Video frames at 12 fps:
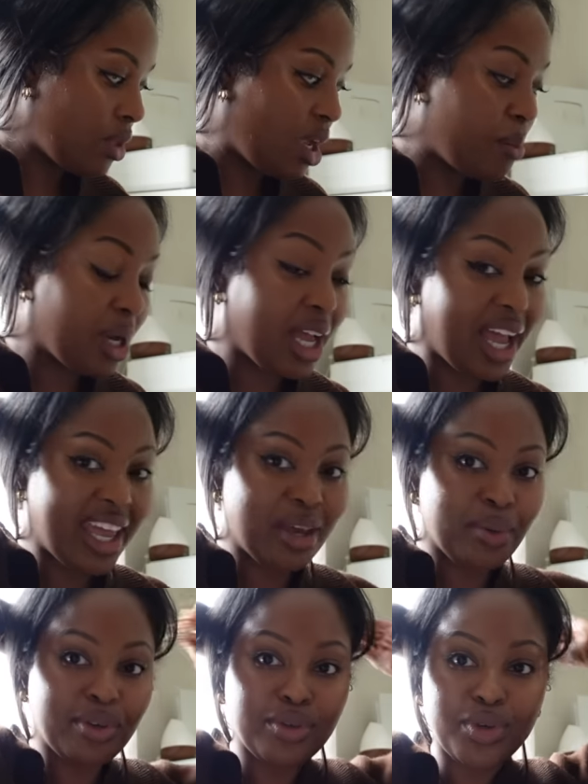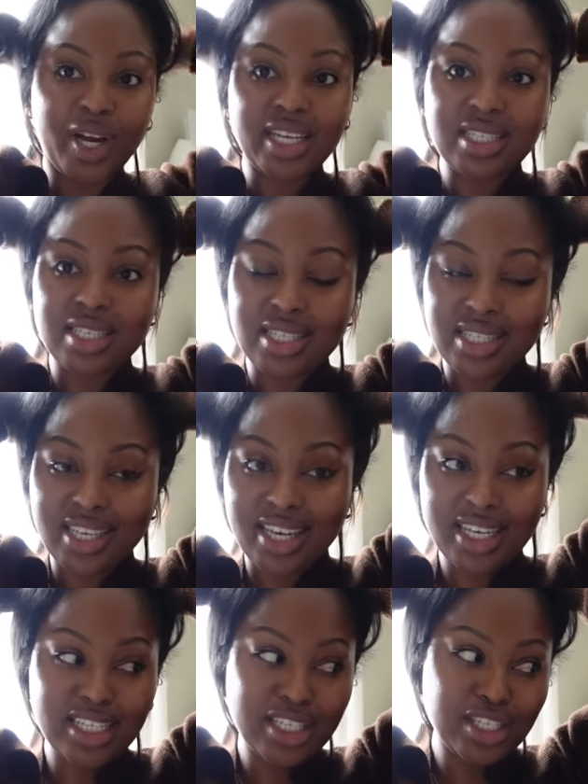But I can't wait for you guys to see
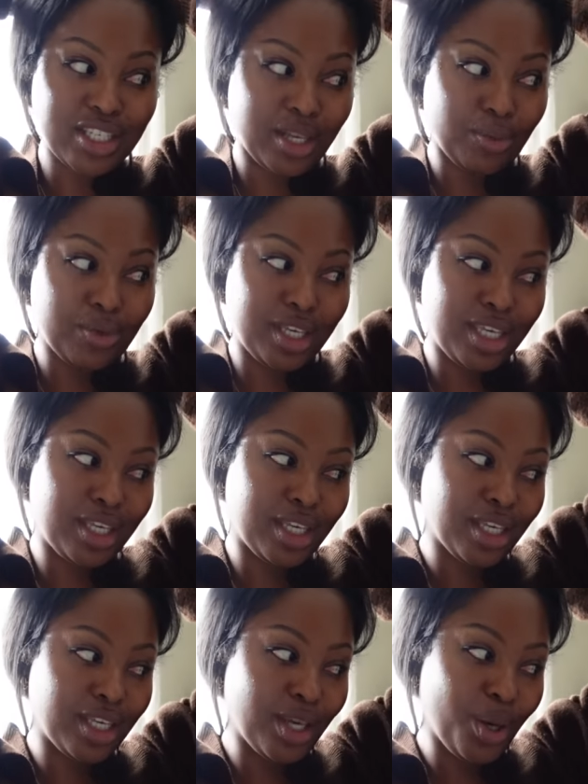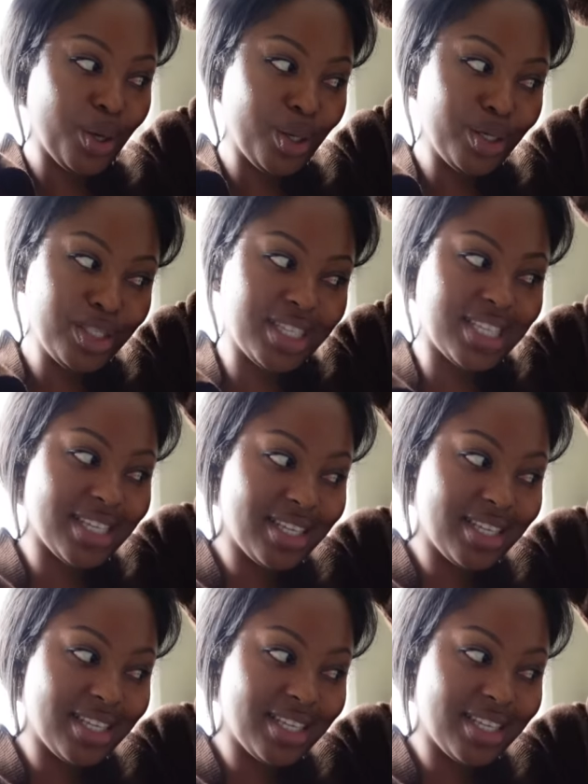it because it's so cute.